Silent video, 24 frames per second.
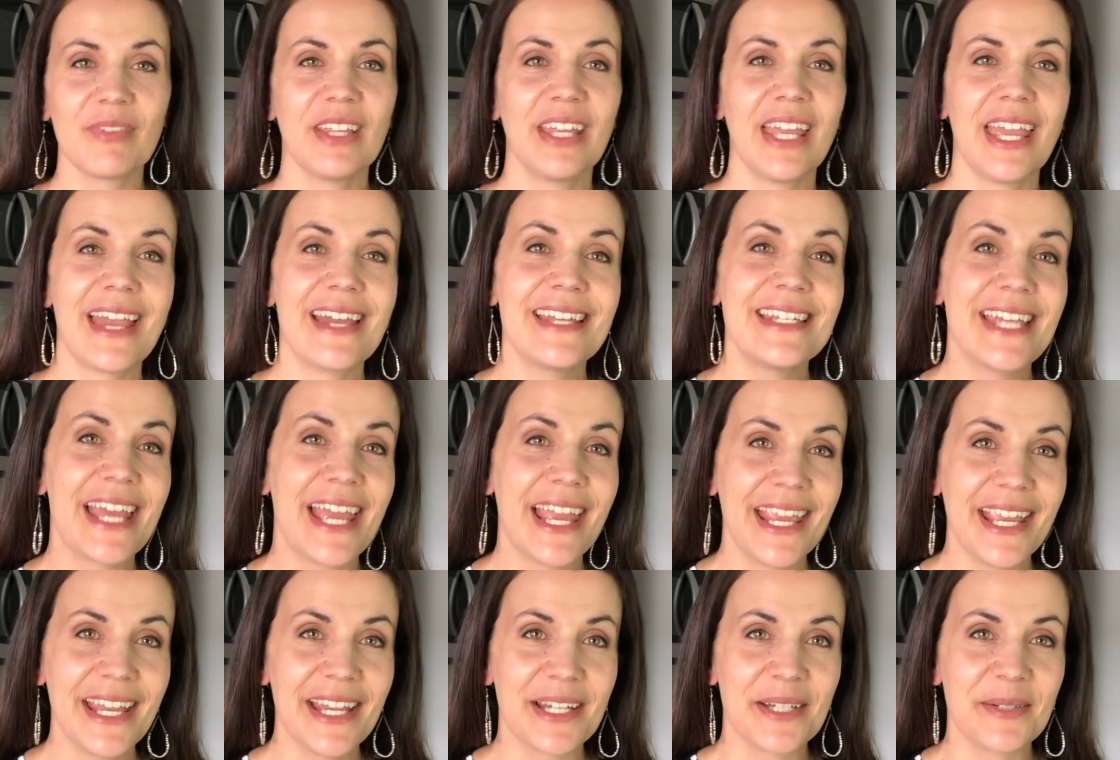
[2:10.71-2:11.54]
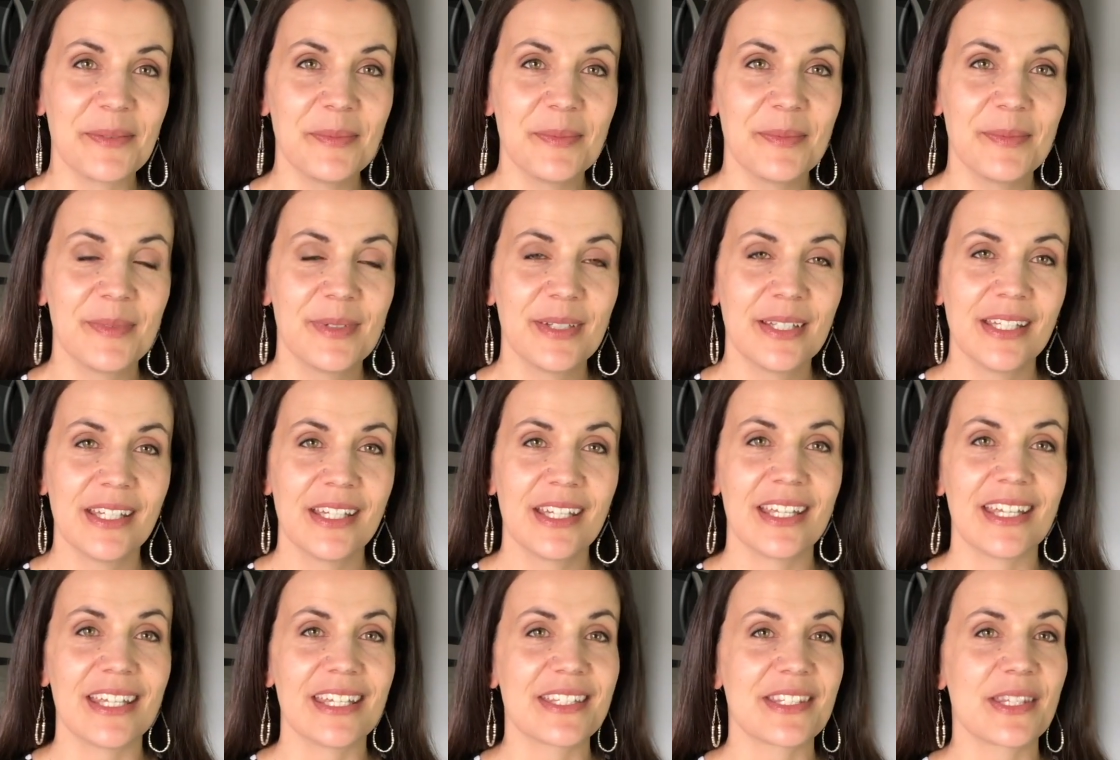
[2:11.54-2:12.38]
and am
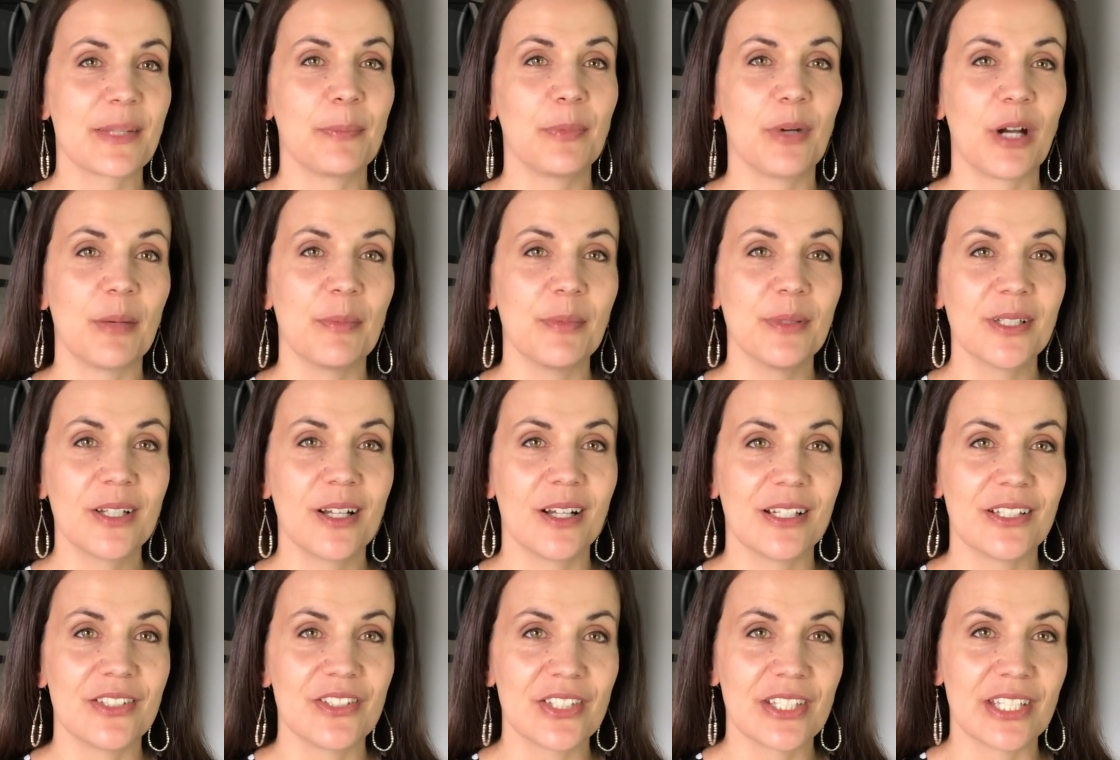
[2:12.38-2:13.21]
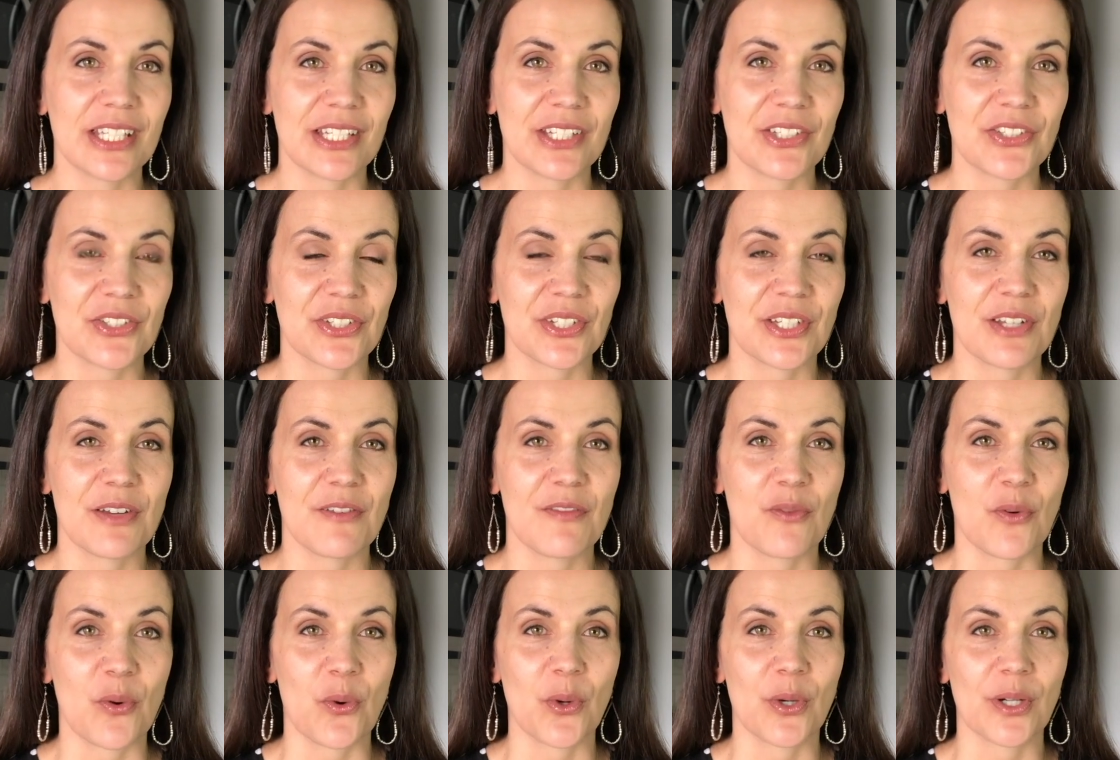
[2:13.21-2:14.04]
is the proper conjugation
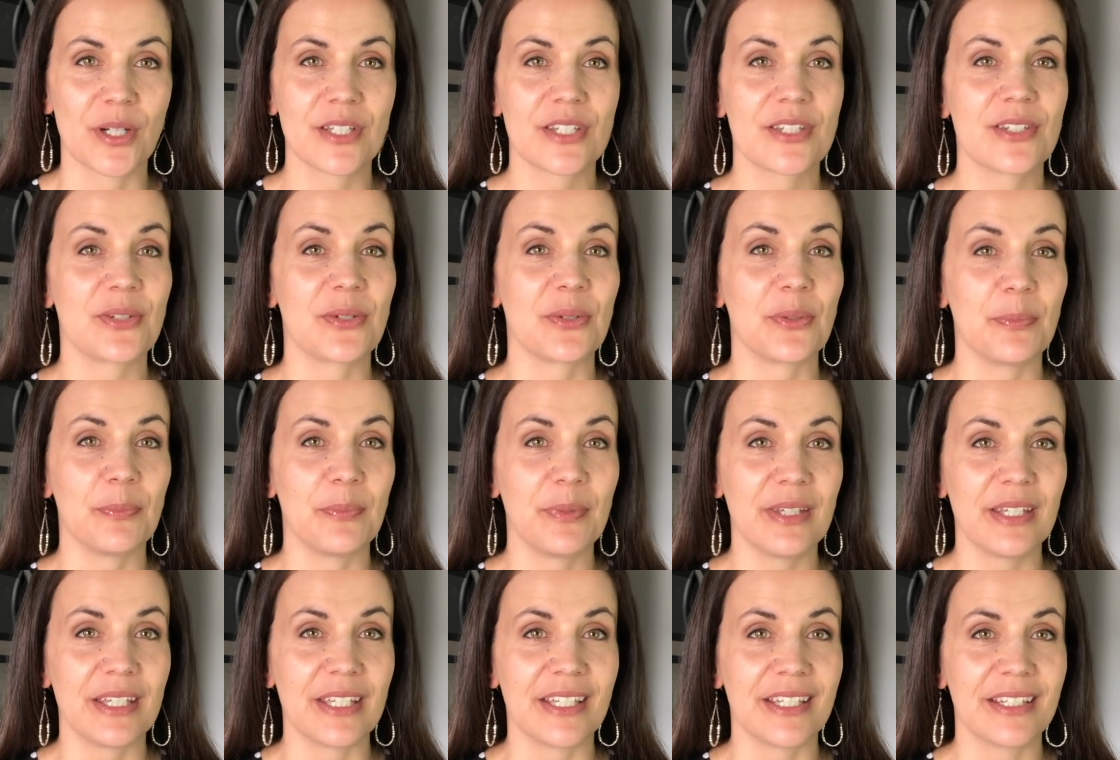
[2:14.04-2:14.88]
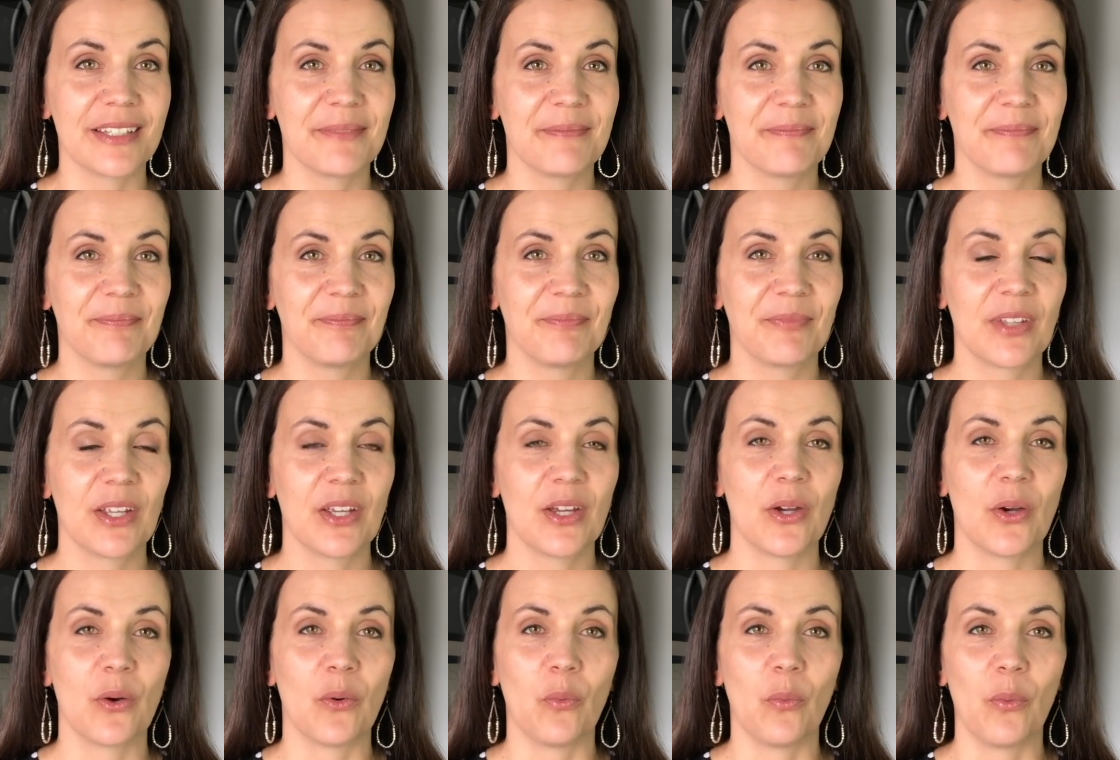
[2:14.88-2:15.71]
for to be
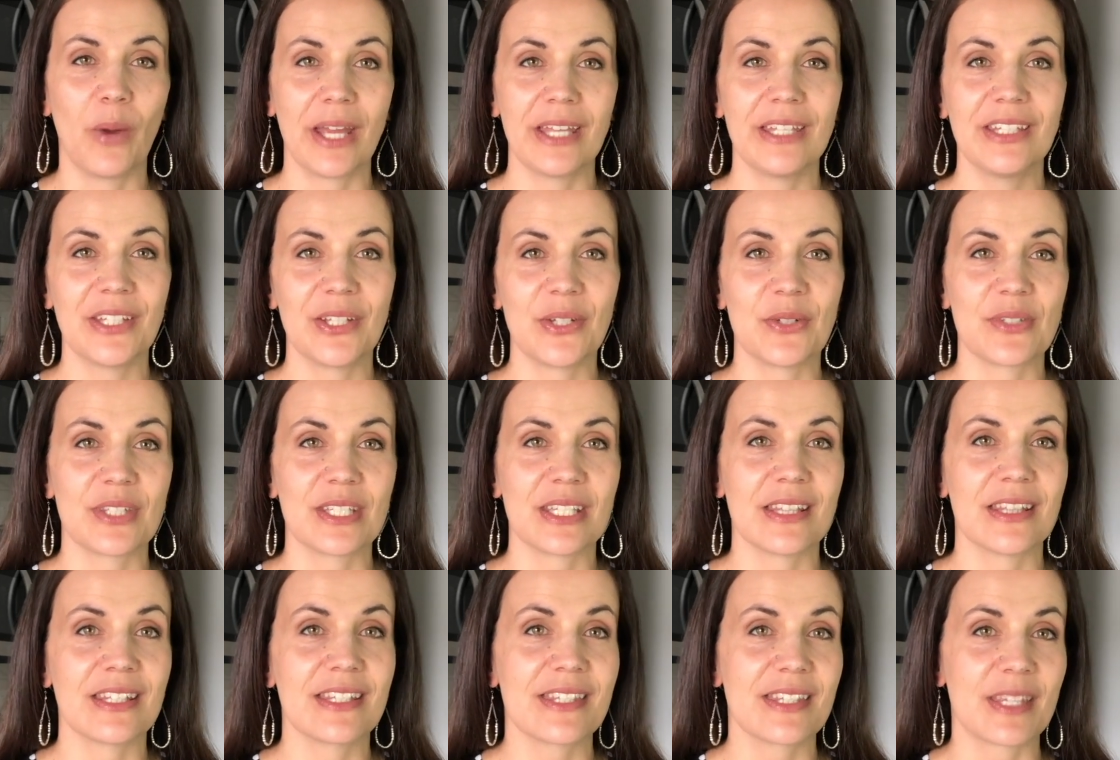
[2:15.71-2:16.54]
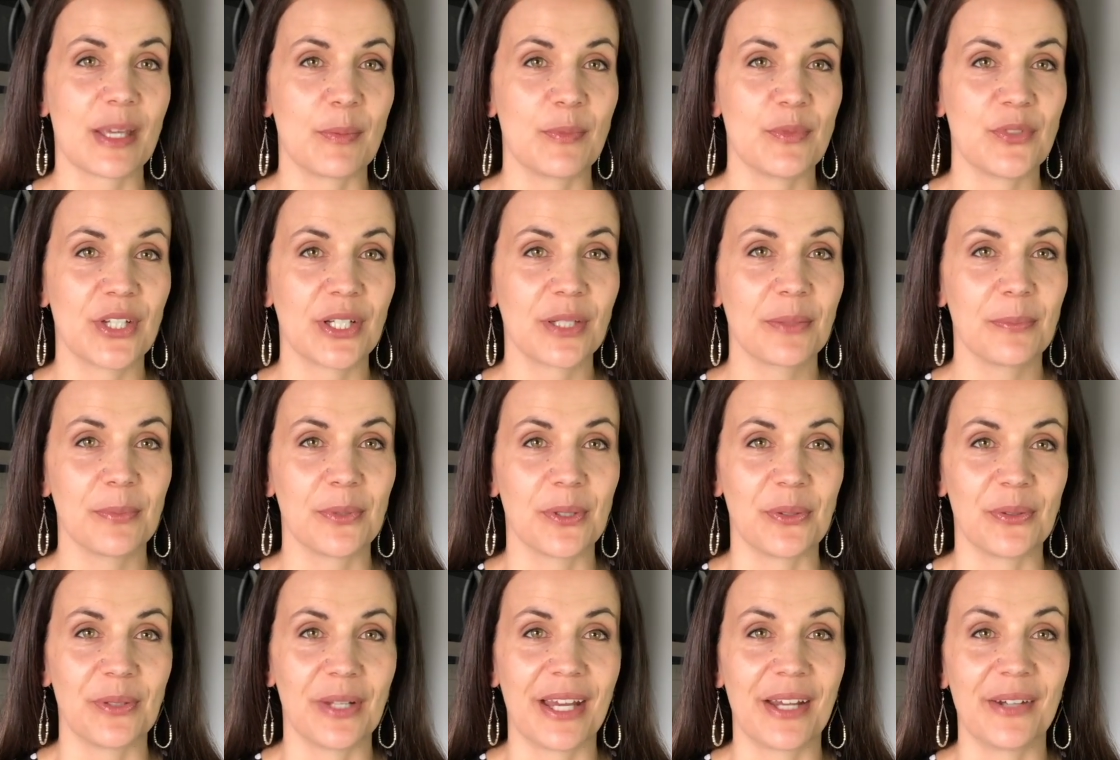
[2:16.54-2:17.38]
when using the subject
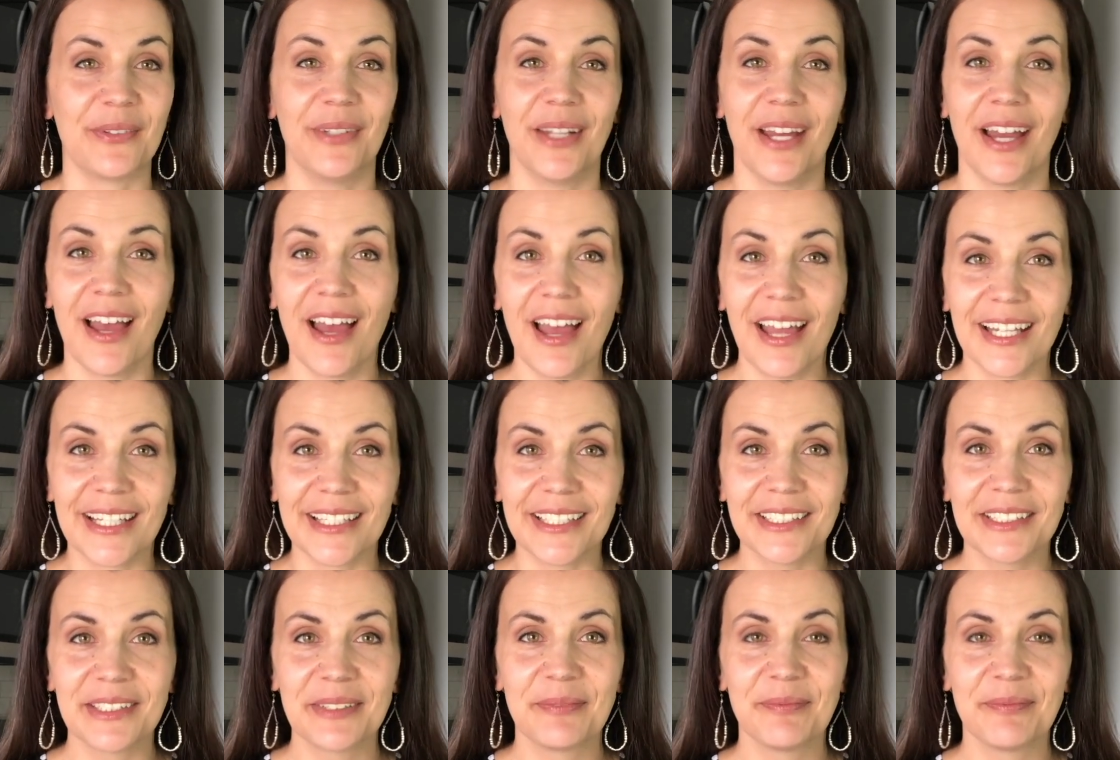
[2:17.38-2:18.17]
pronoun I.